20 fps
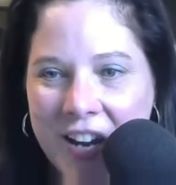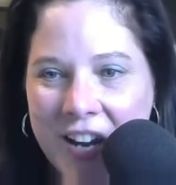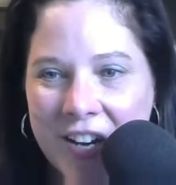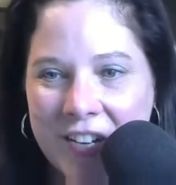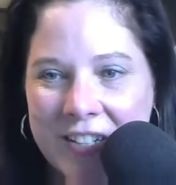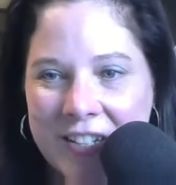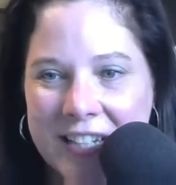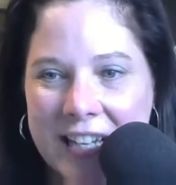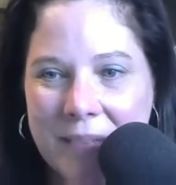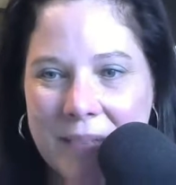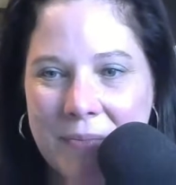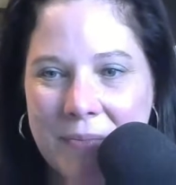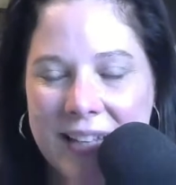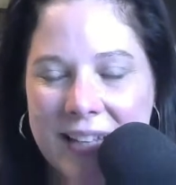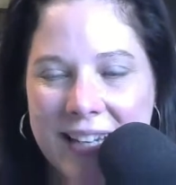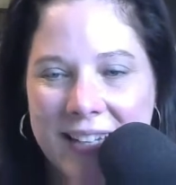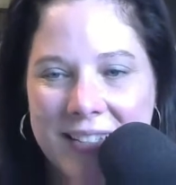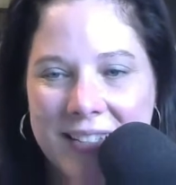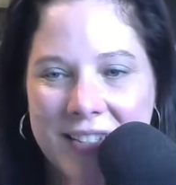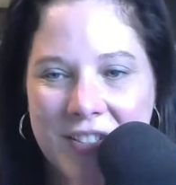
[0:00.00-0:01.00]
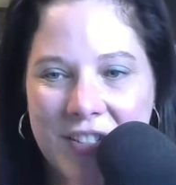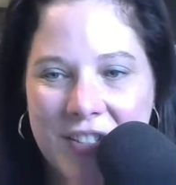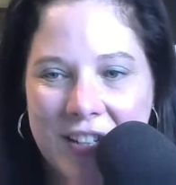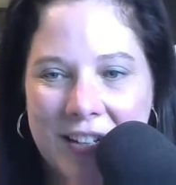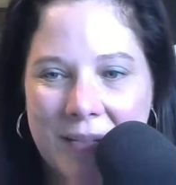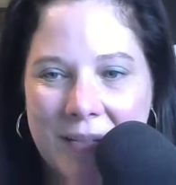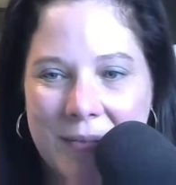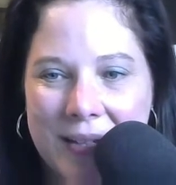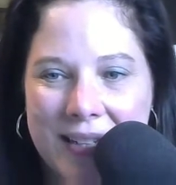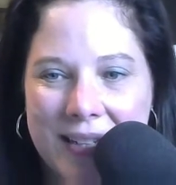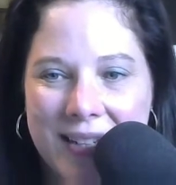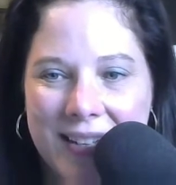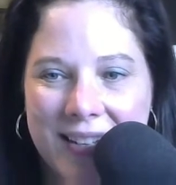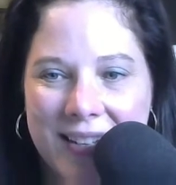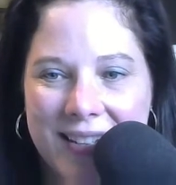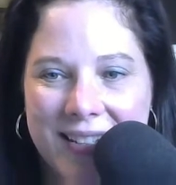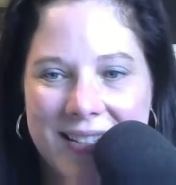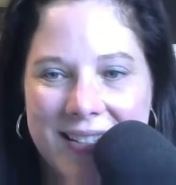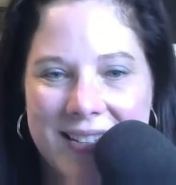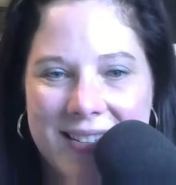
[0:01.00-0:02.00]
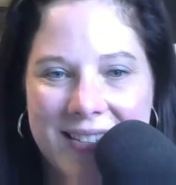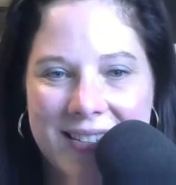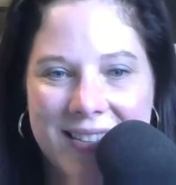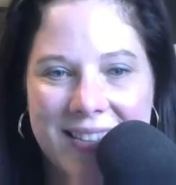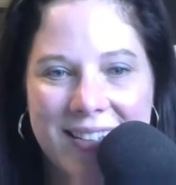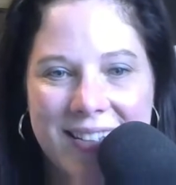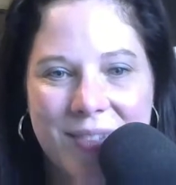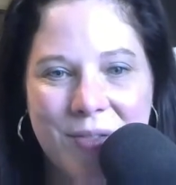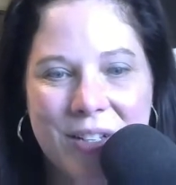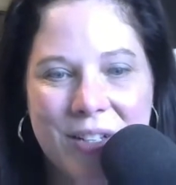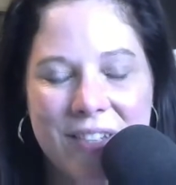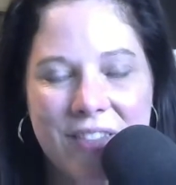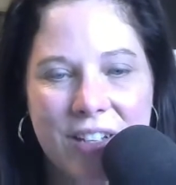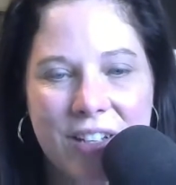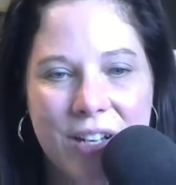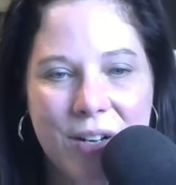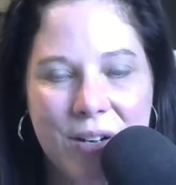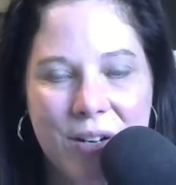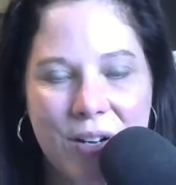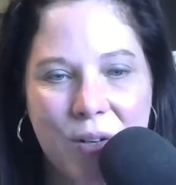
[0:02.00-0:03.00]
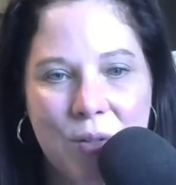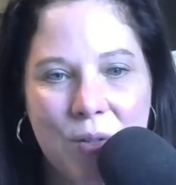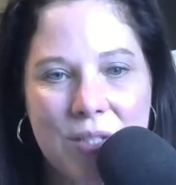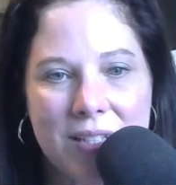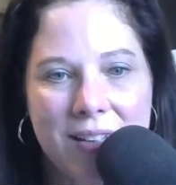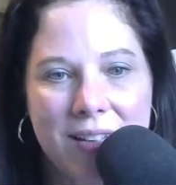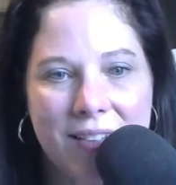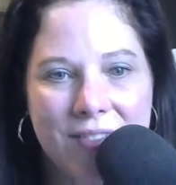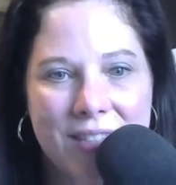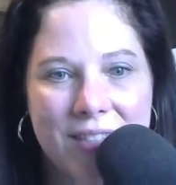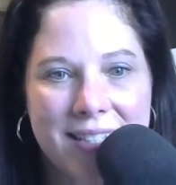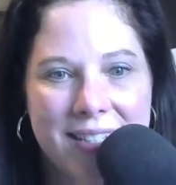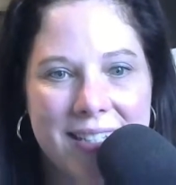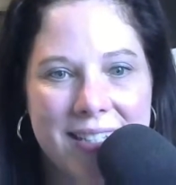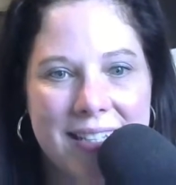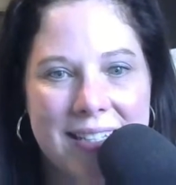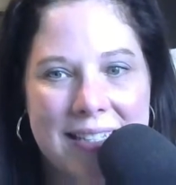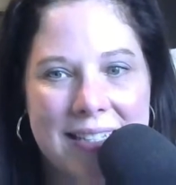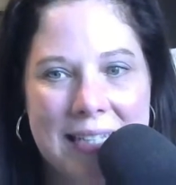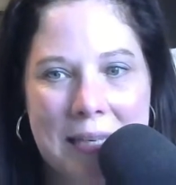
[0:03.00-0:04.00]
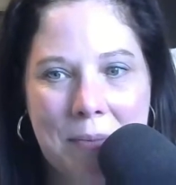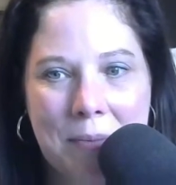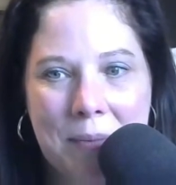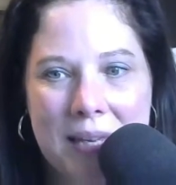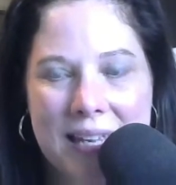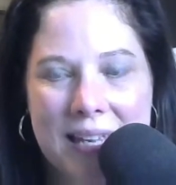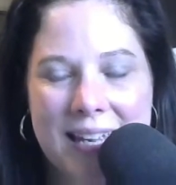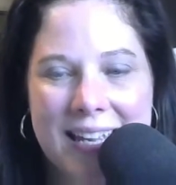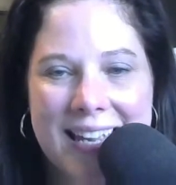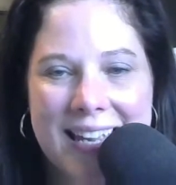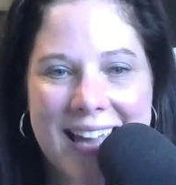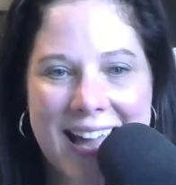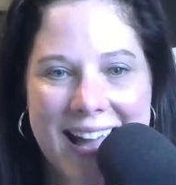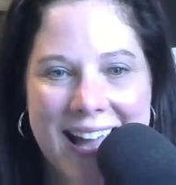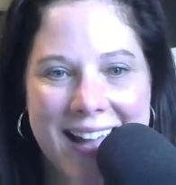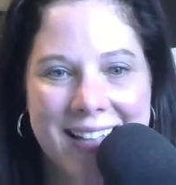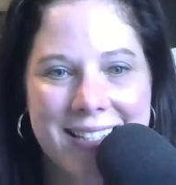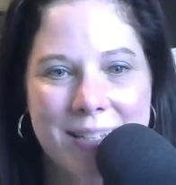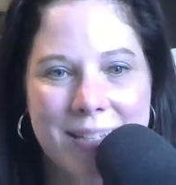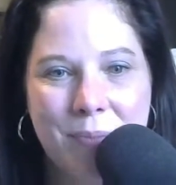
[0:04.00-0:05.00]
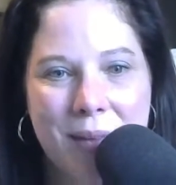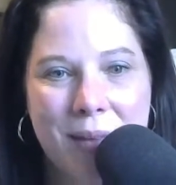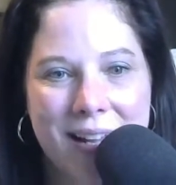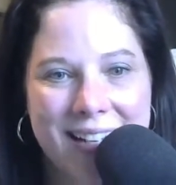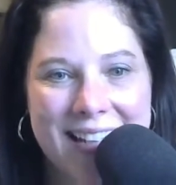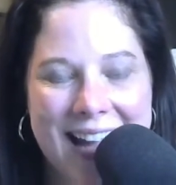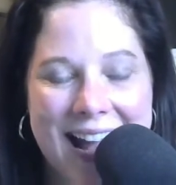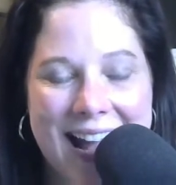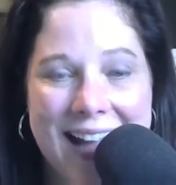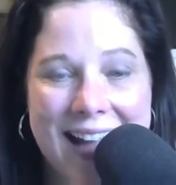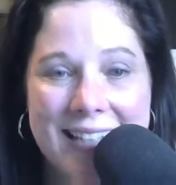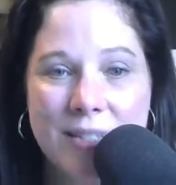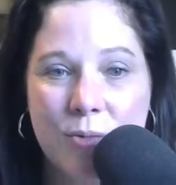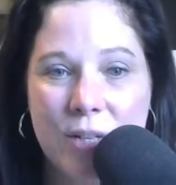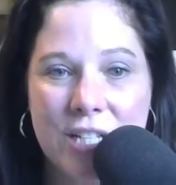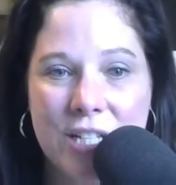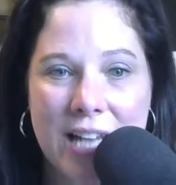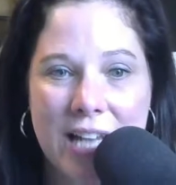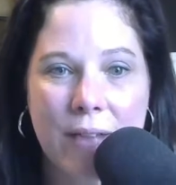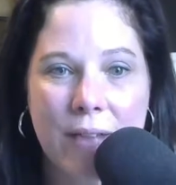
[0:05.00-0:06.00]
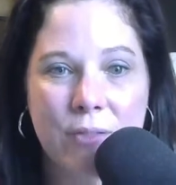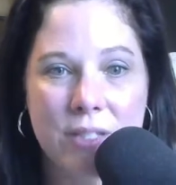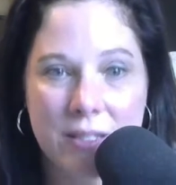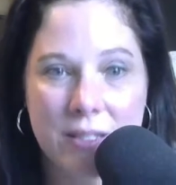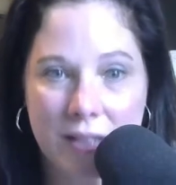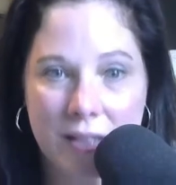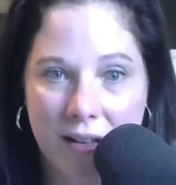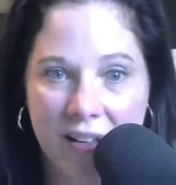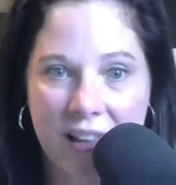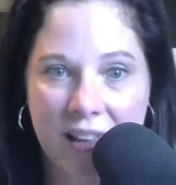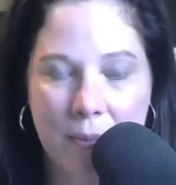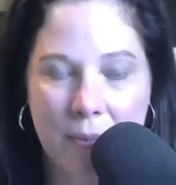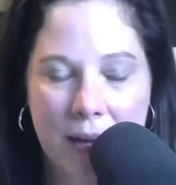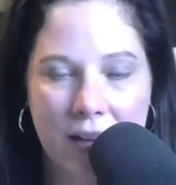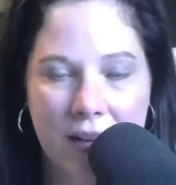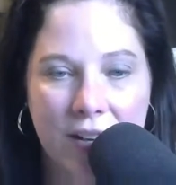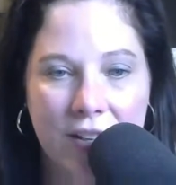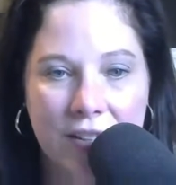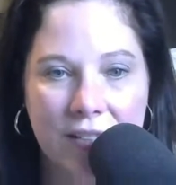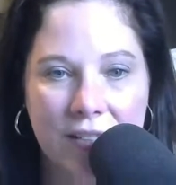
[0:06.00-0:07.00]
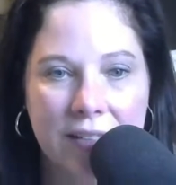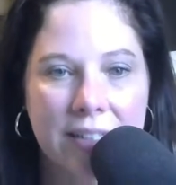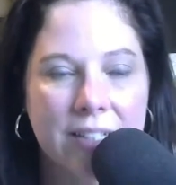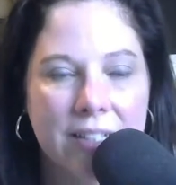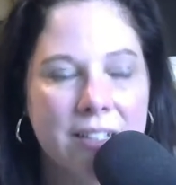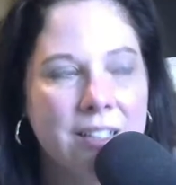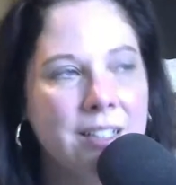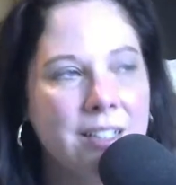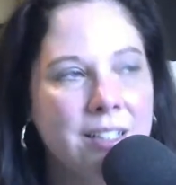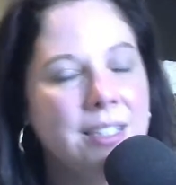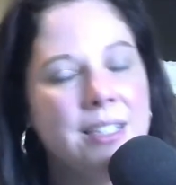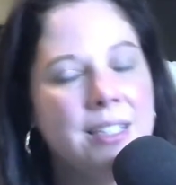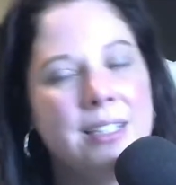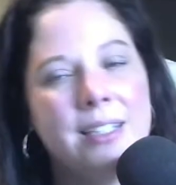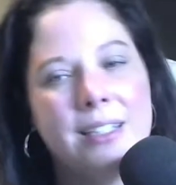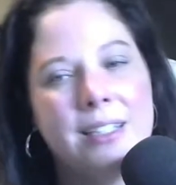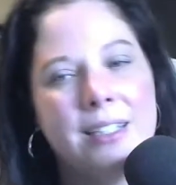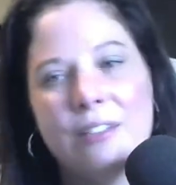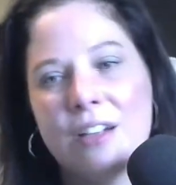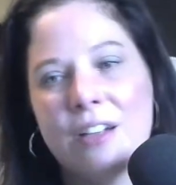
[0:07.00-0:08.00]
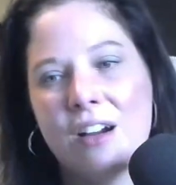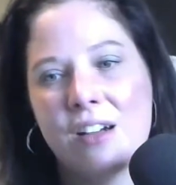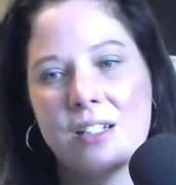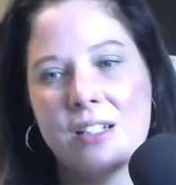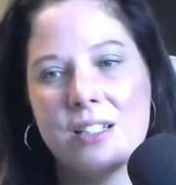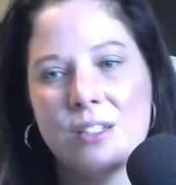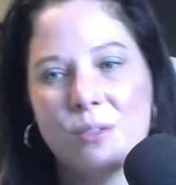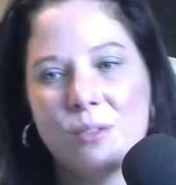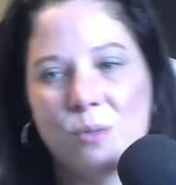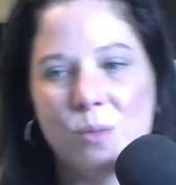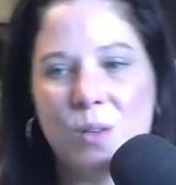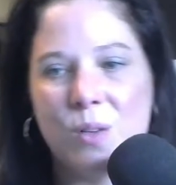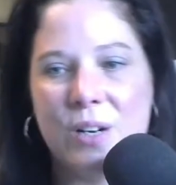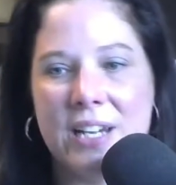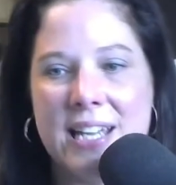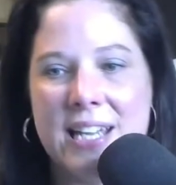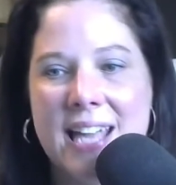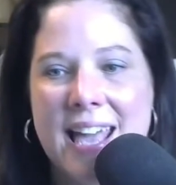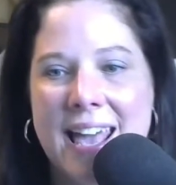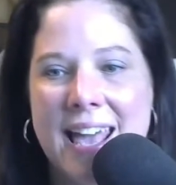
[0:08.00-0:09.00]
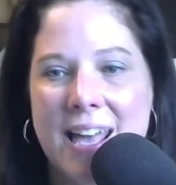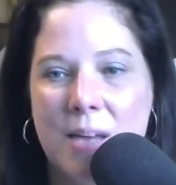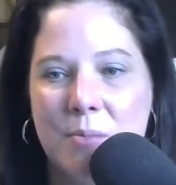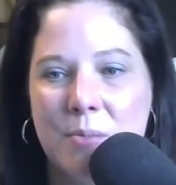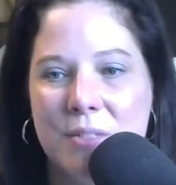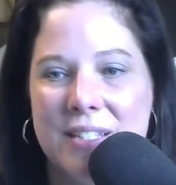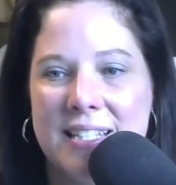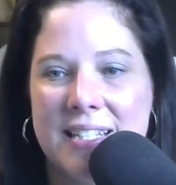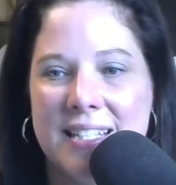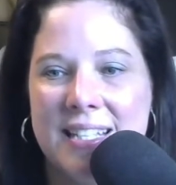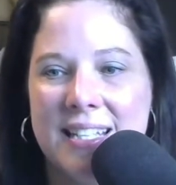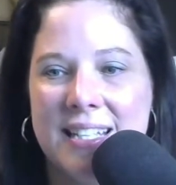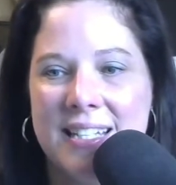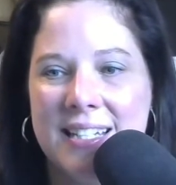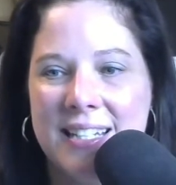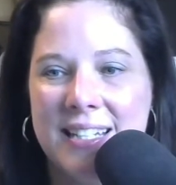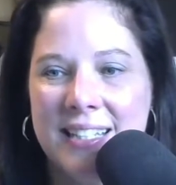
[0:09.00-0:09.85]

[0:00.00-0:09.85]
Gurdeep, ladies and gentlemen, is the one of the co-hosts of the TCB Cast podcast, which I was talking about earlier in regards to Roy Hamilton.